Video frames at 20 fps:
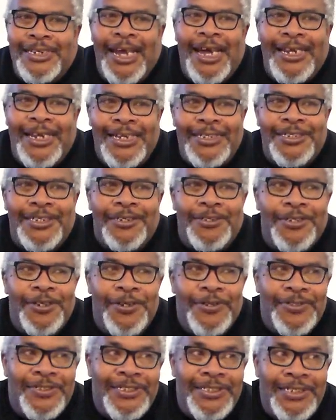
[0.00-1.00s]
I'd ask
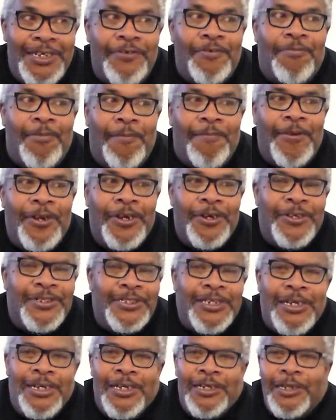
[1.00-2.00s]
adults, even my
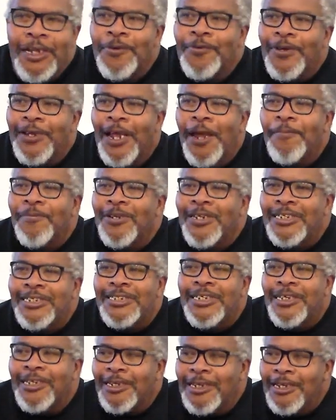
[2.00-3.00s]
parents, like, what happened
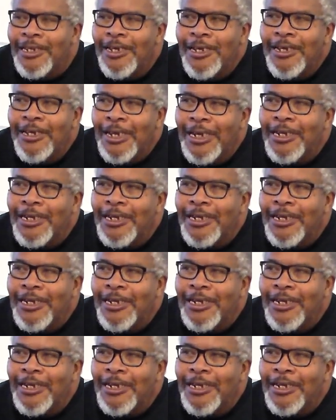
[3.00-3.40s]
to Teddy?